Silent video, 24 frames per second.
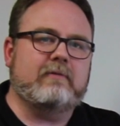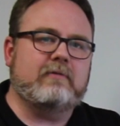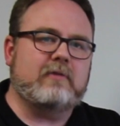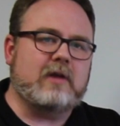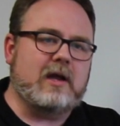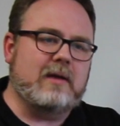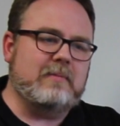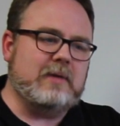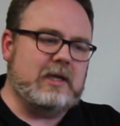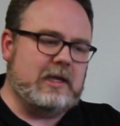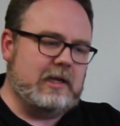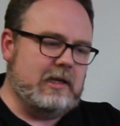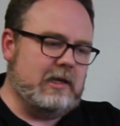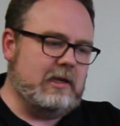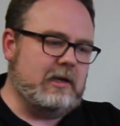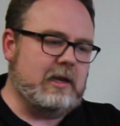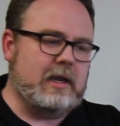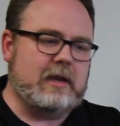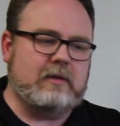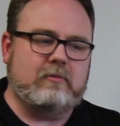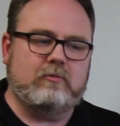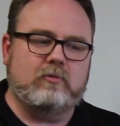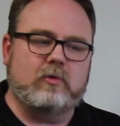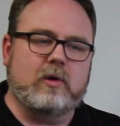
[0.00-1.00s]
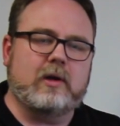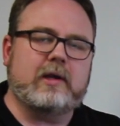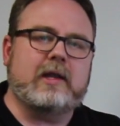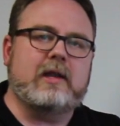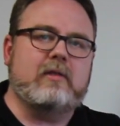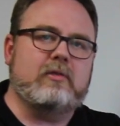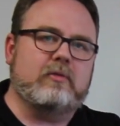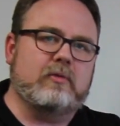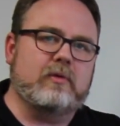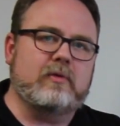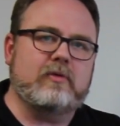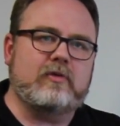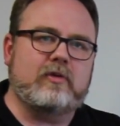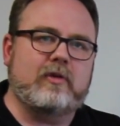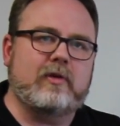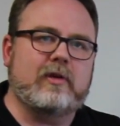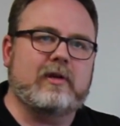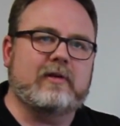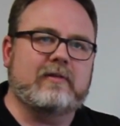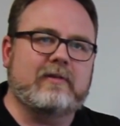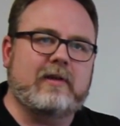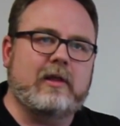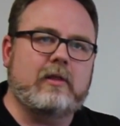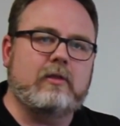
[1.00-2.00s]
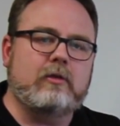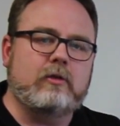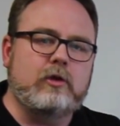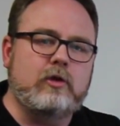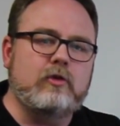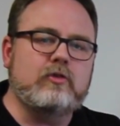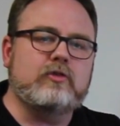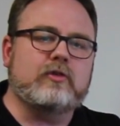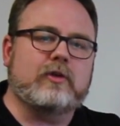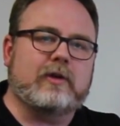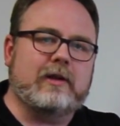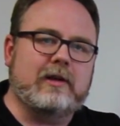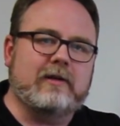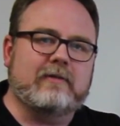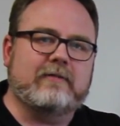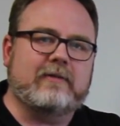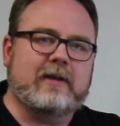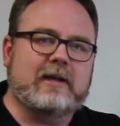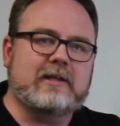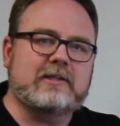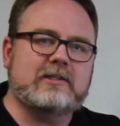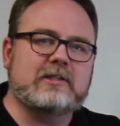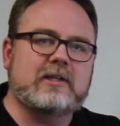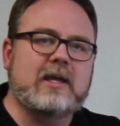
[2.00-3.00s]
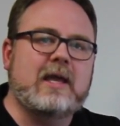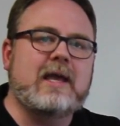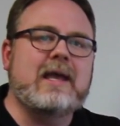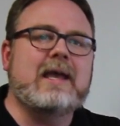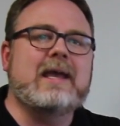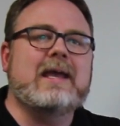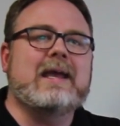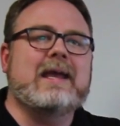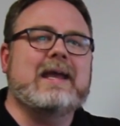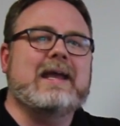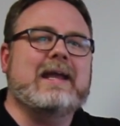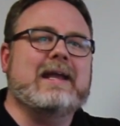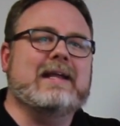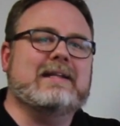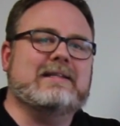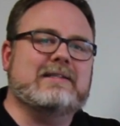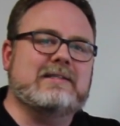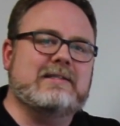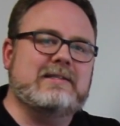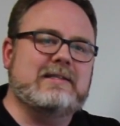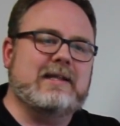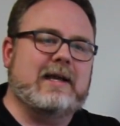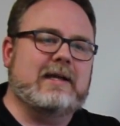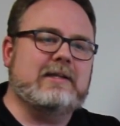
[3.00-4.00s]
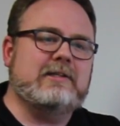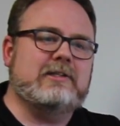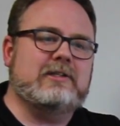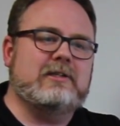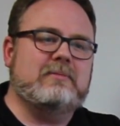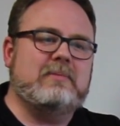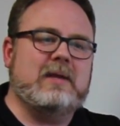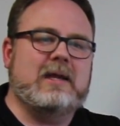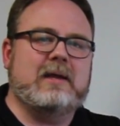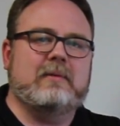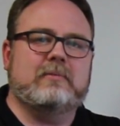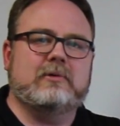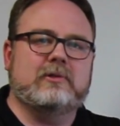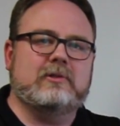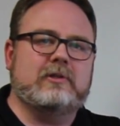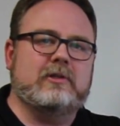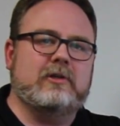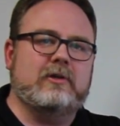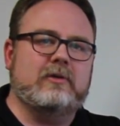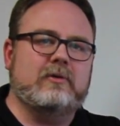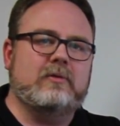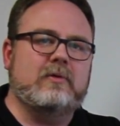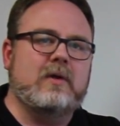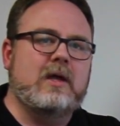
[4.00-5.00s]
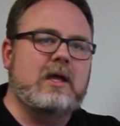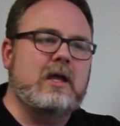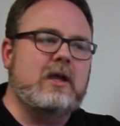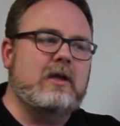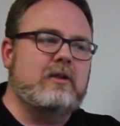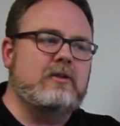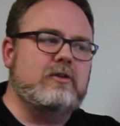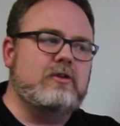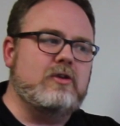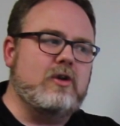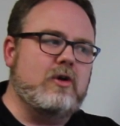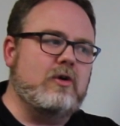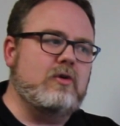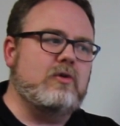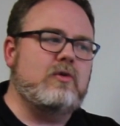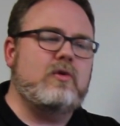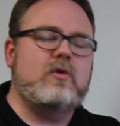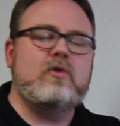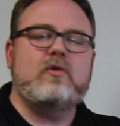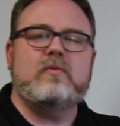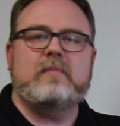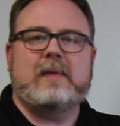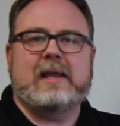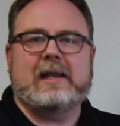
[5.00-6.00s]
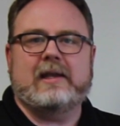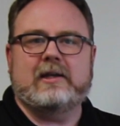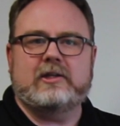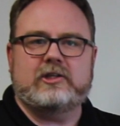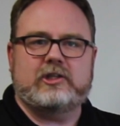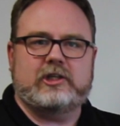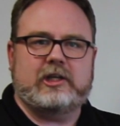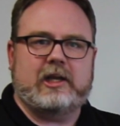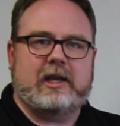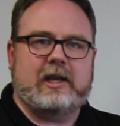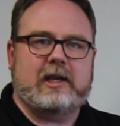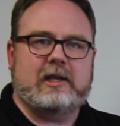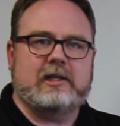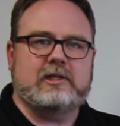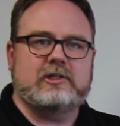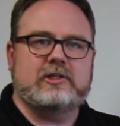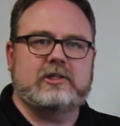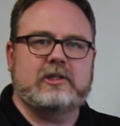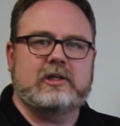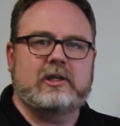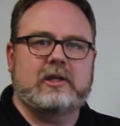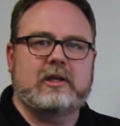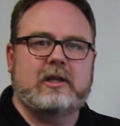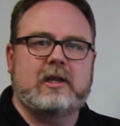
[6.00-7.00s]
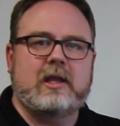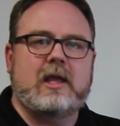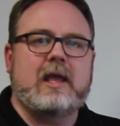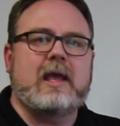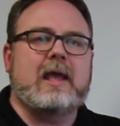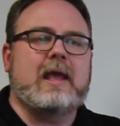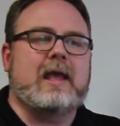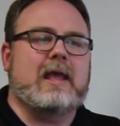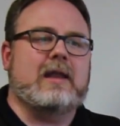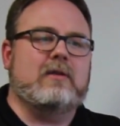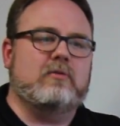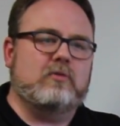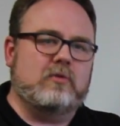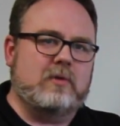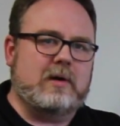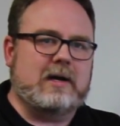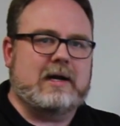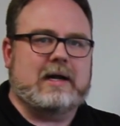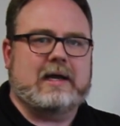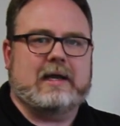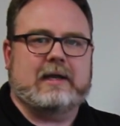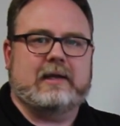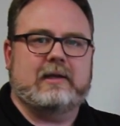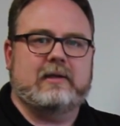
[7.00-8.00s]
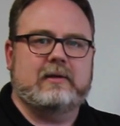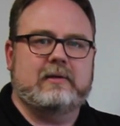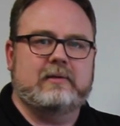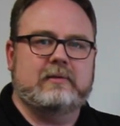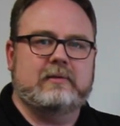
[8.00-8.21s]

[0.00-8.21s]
of coming in and working through the user interface, it's nice to be able to know who made a change and why.